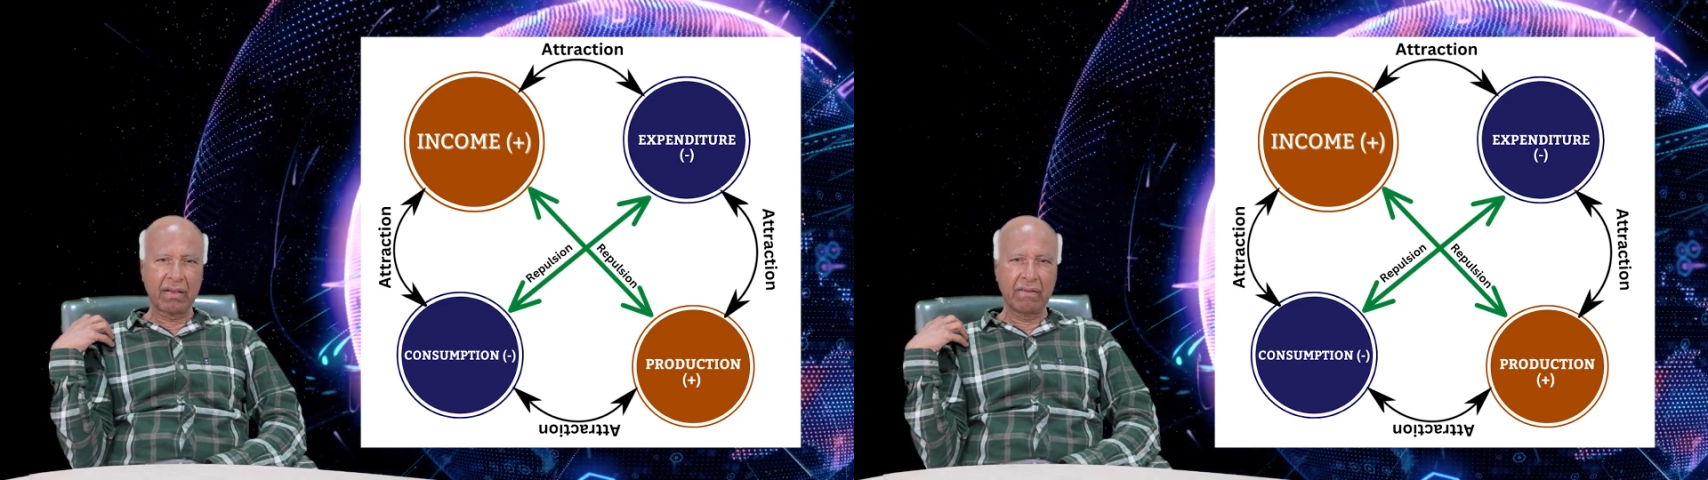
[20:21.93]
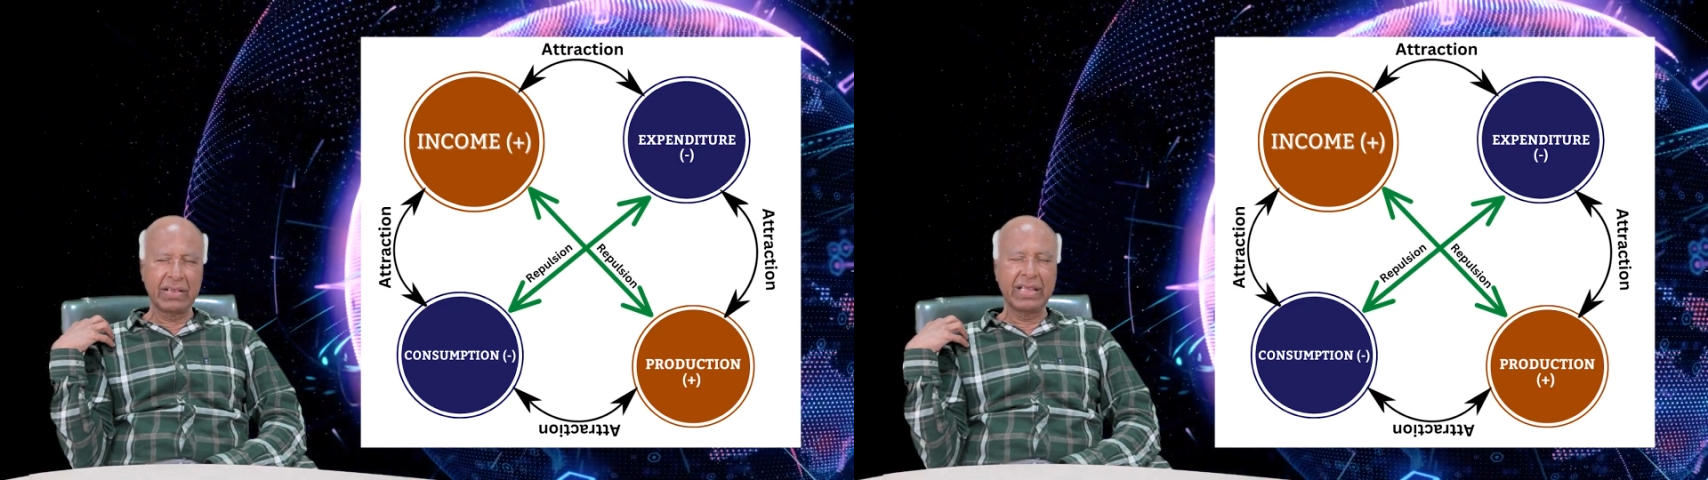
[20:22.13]

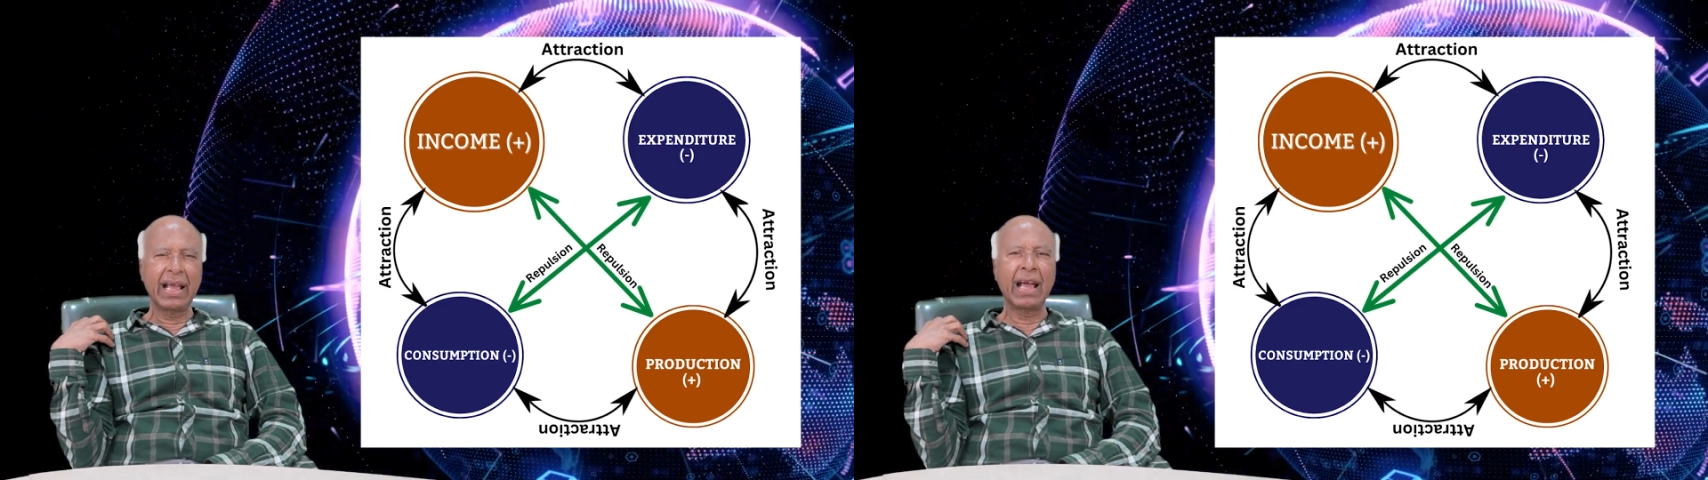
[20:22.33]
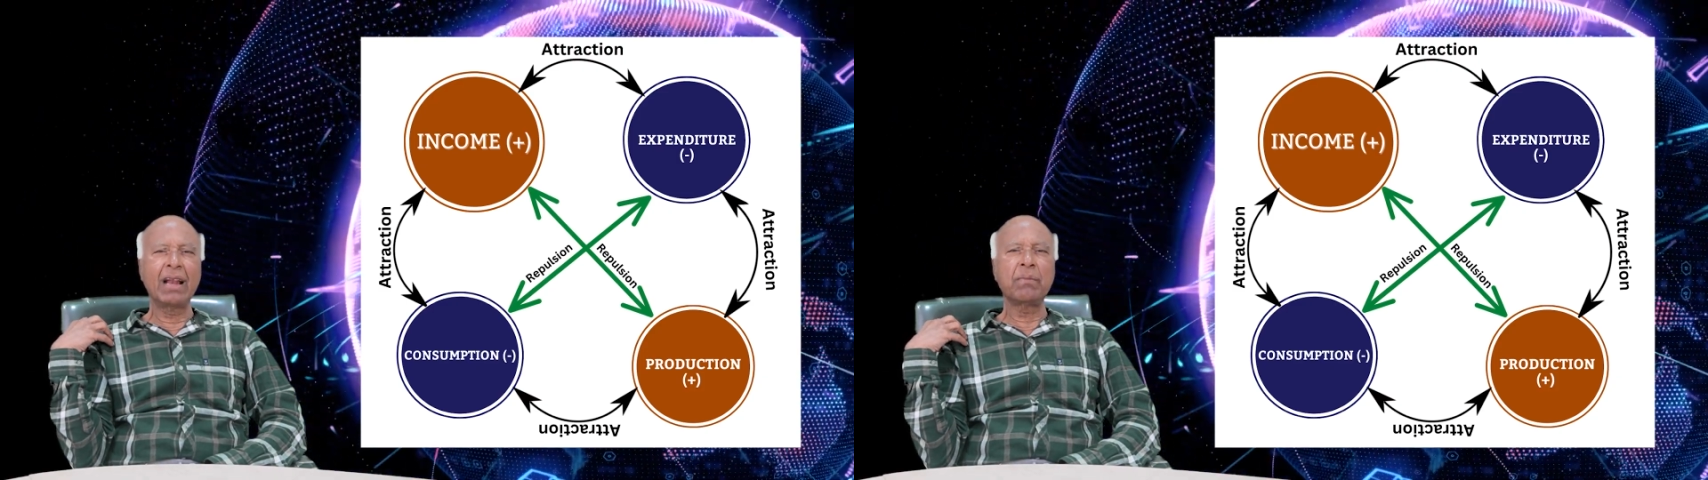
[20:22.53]
with
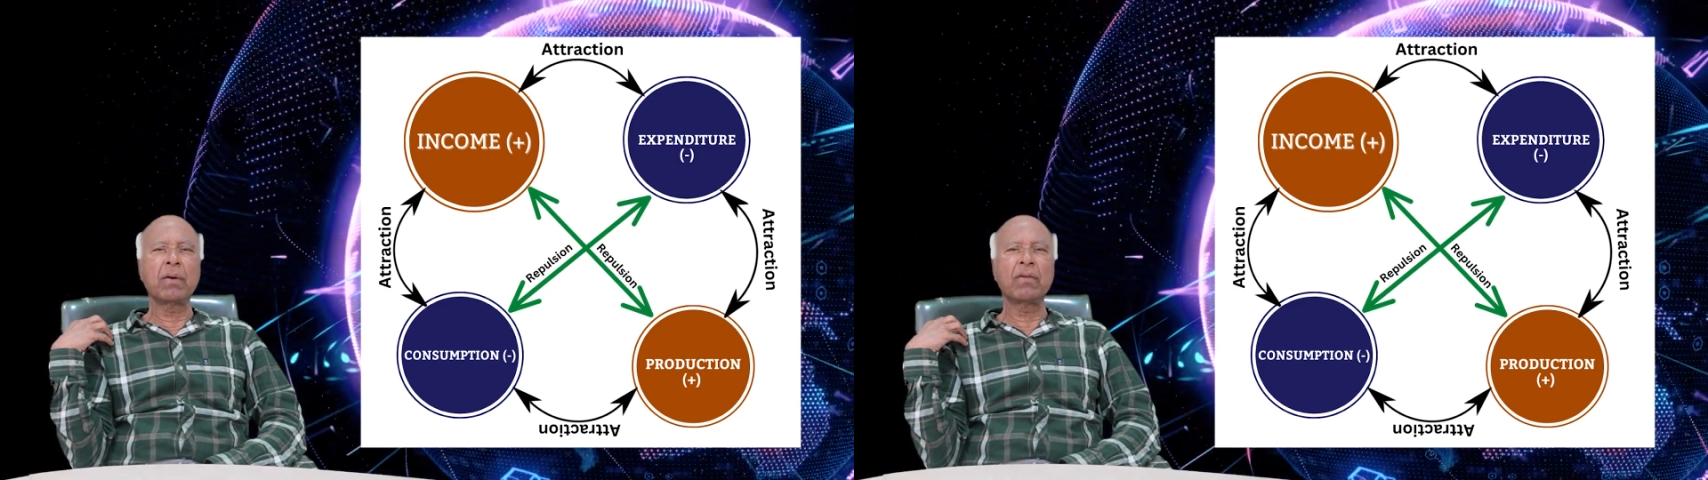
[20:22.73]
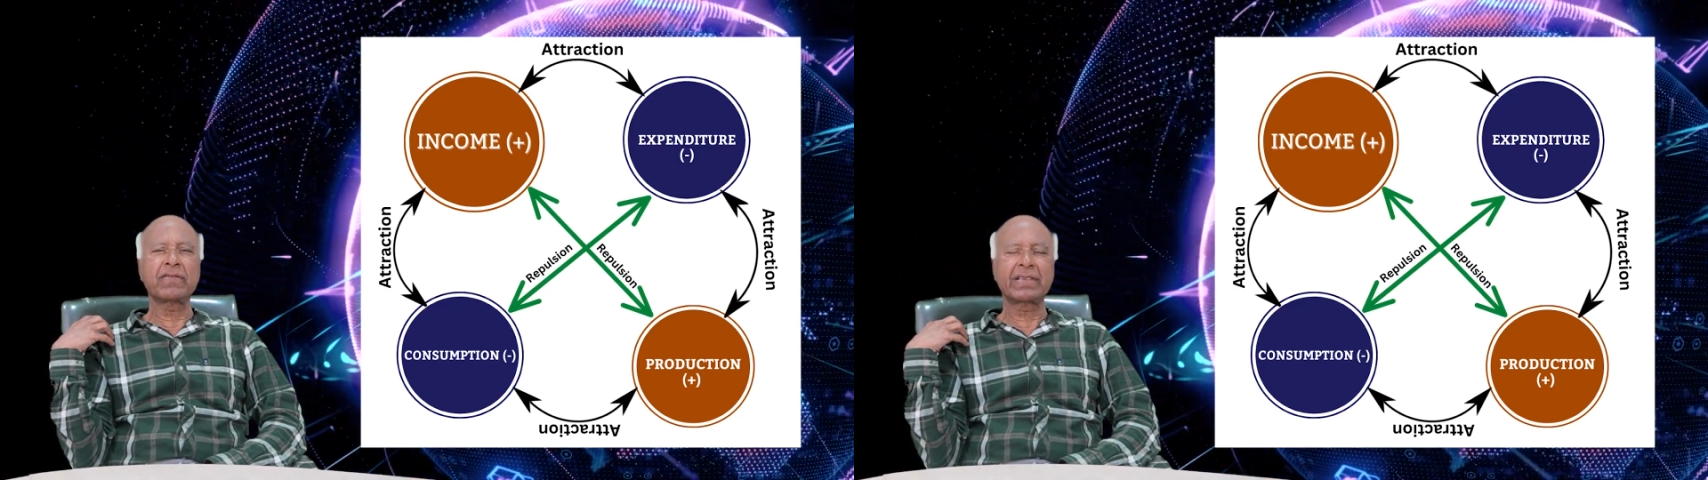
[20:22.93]
the help
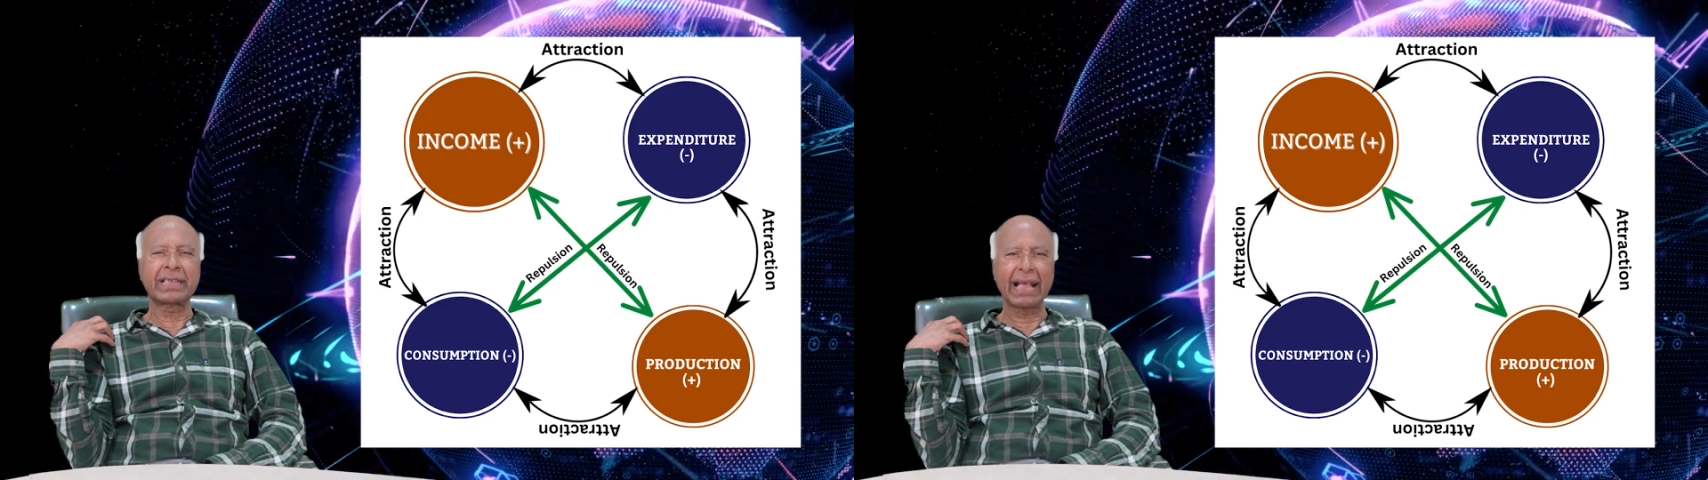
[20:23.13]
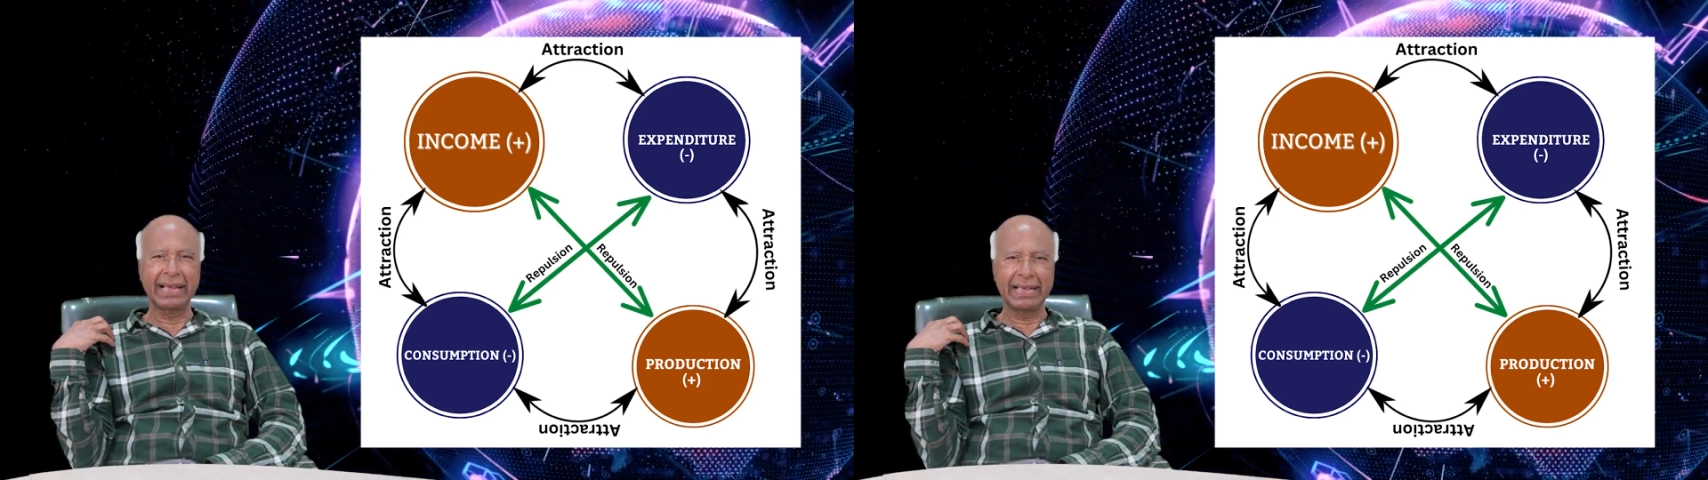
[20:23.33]
of
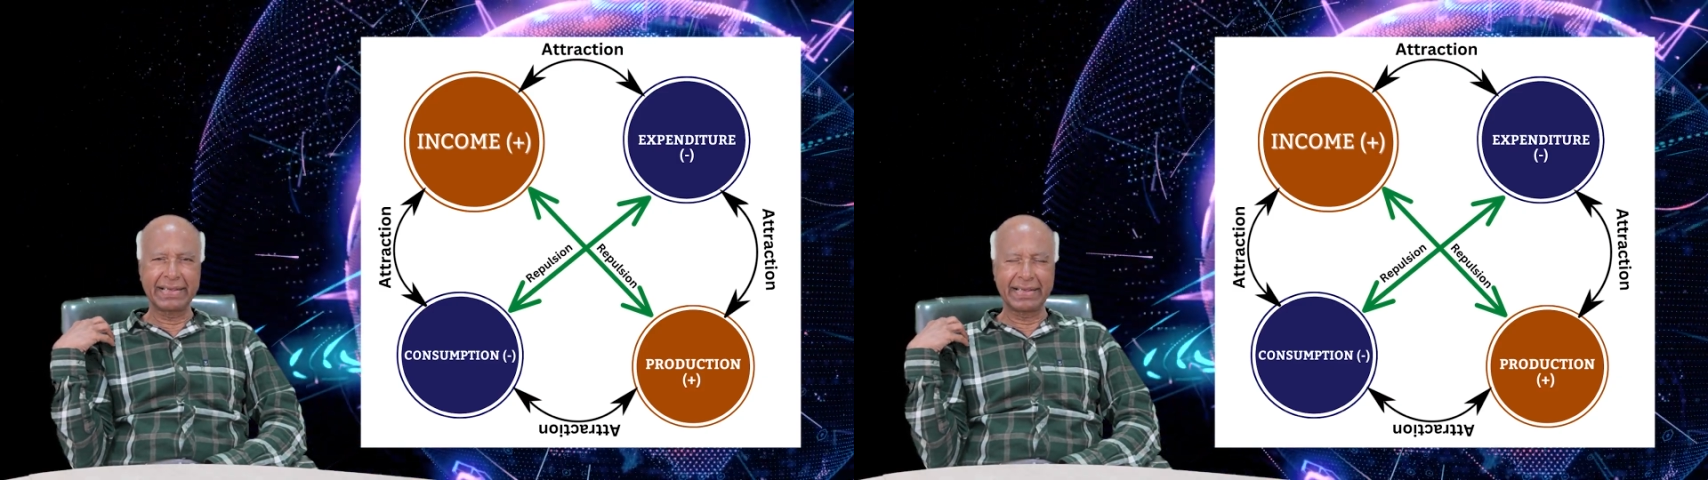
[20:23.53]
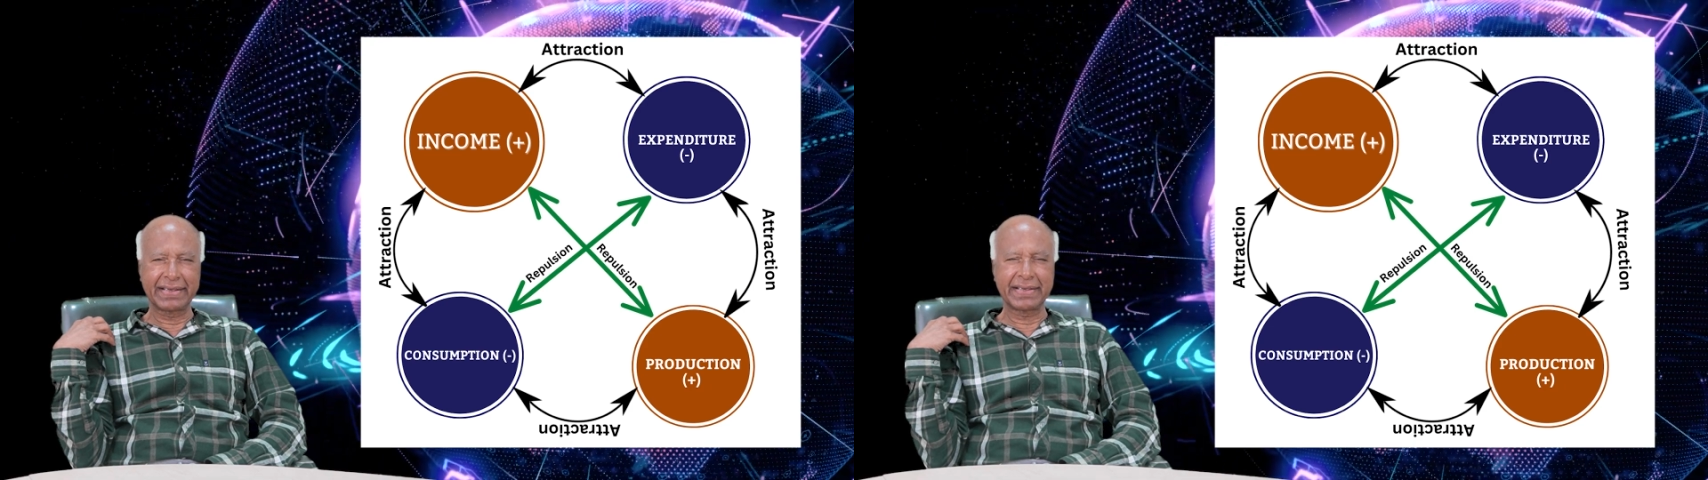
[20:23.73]

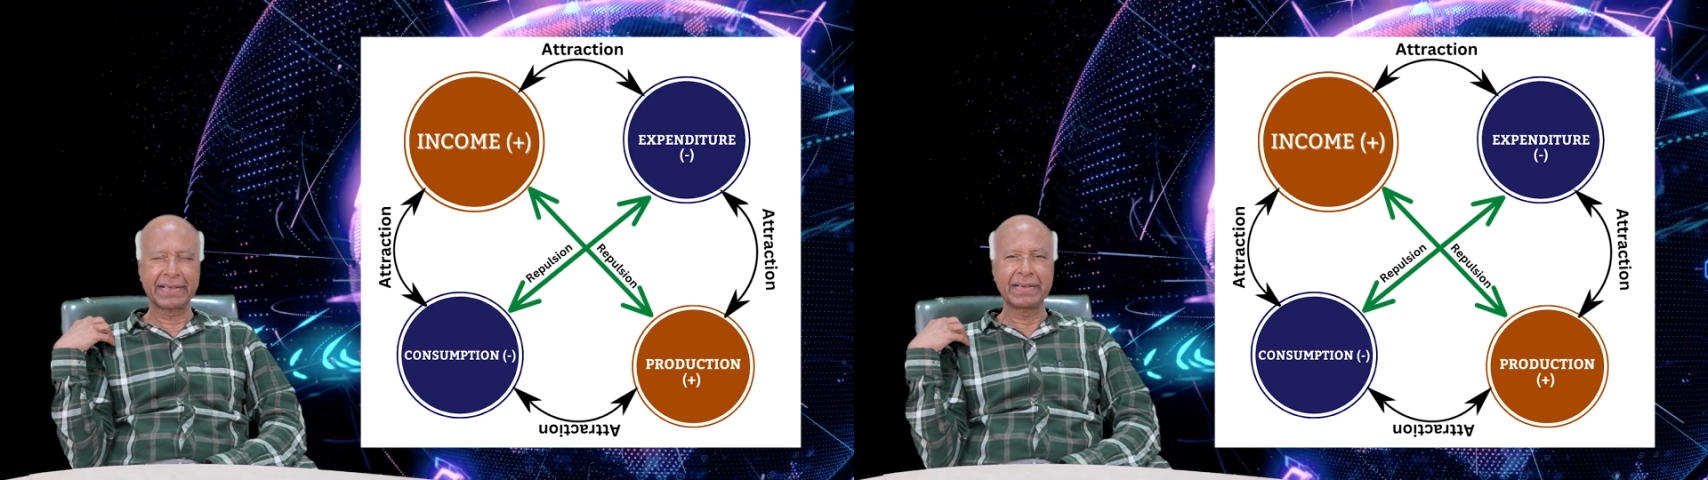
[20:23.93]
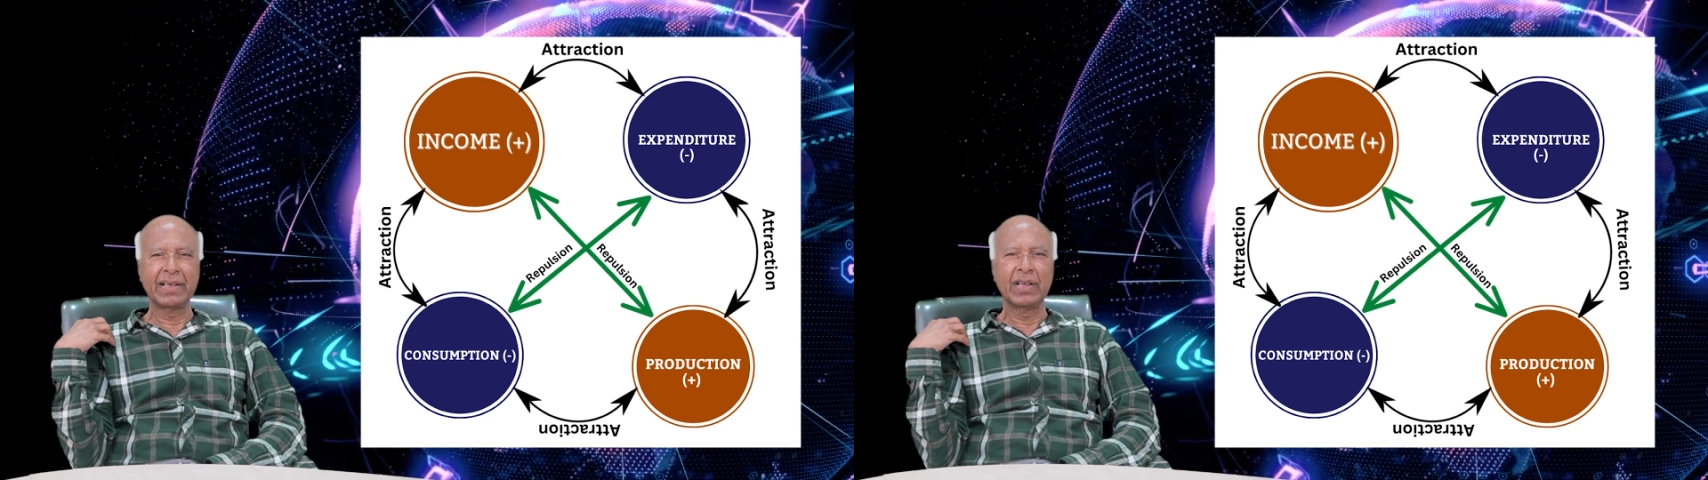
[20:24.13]

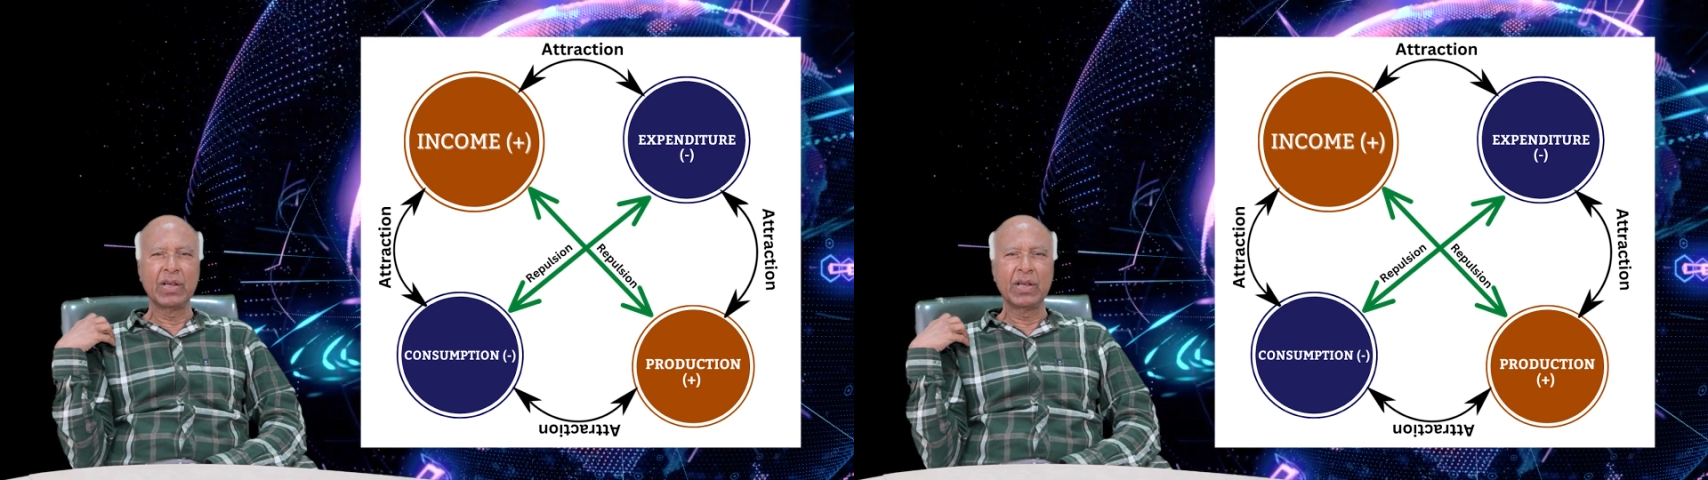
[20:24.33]
science,